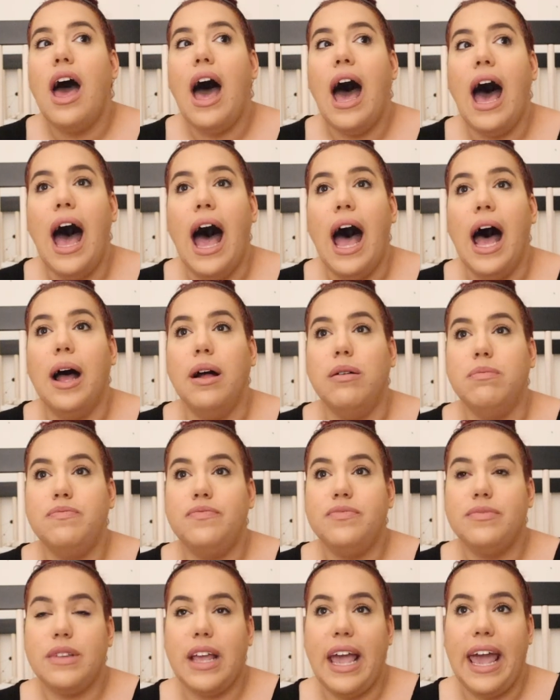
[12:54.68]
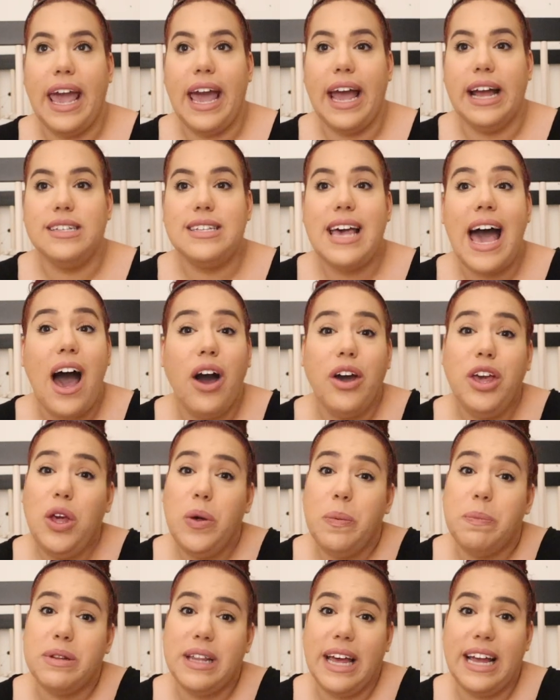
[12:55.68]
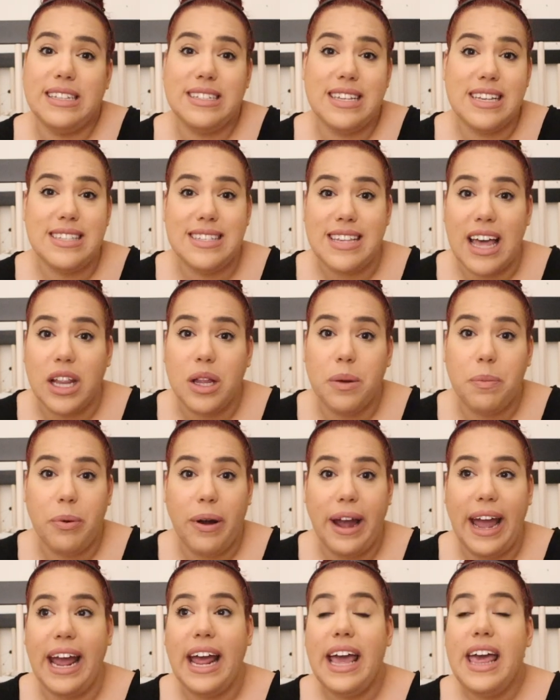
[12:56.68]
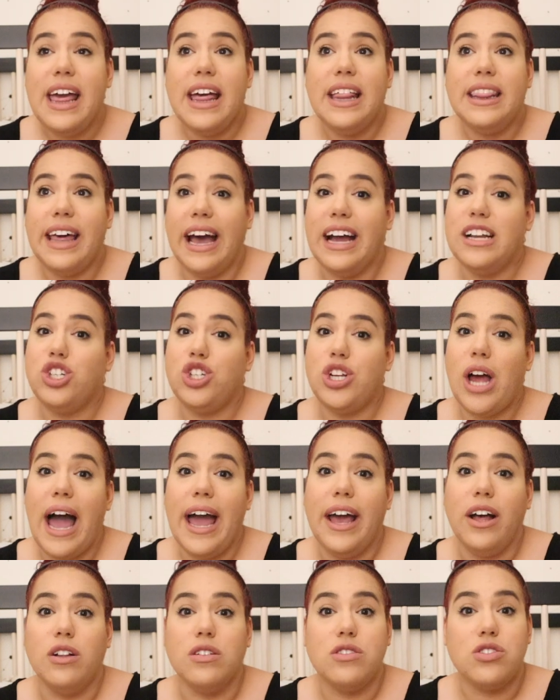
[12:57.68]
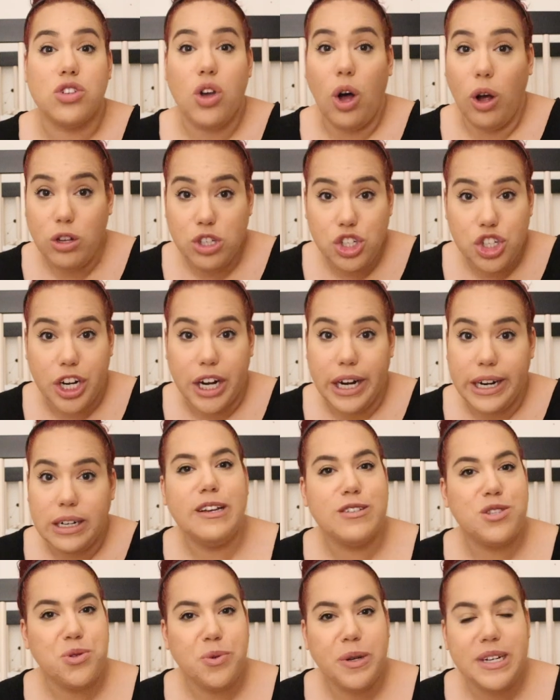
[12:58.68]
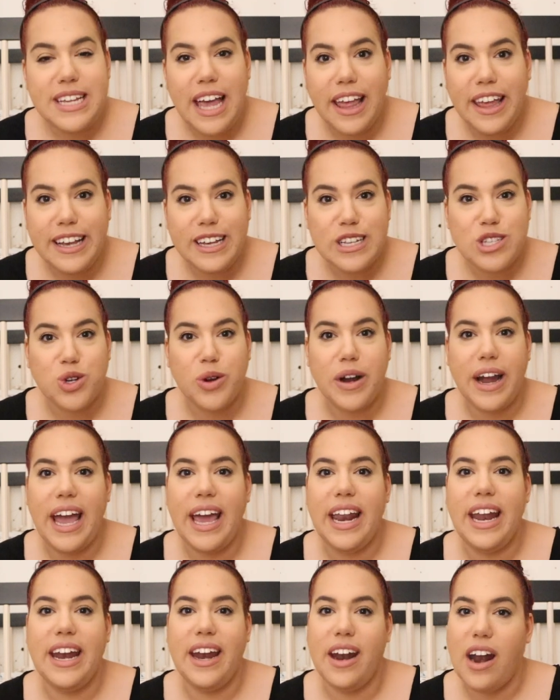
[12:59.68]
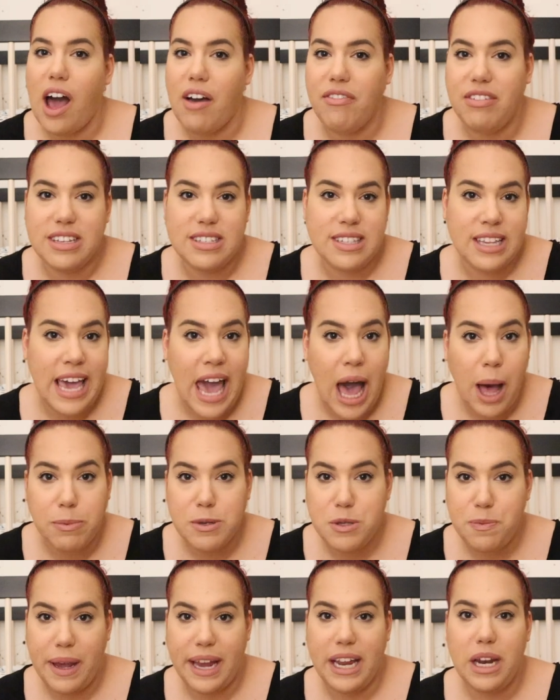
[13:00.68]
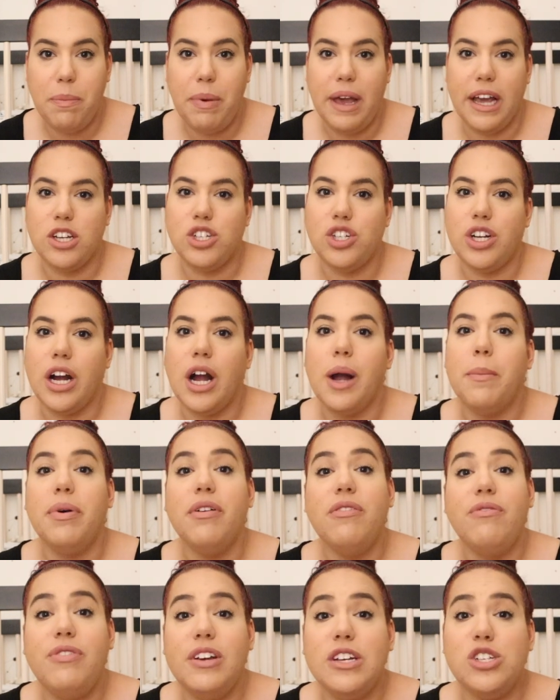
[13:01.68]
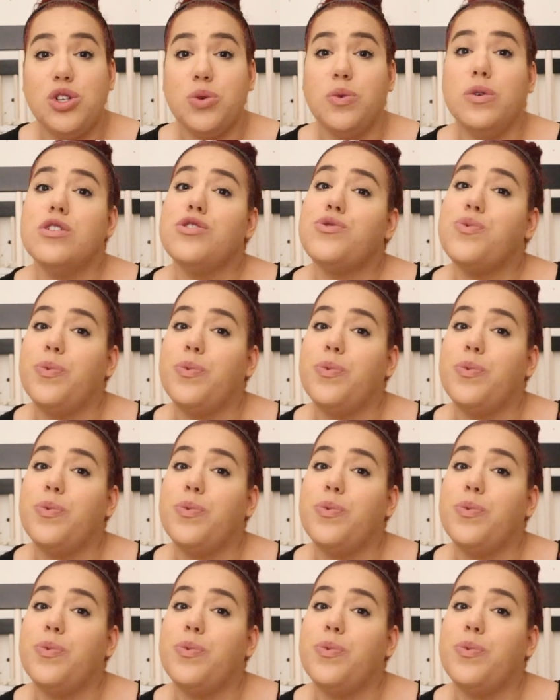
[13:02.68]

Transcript: and how you plan to celebrate that child's culture. Now, storytelling is great and it obviously helps paint a picture, but visuals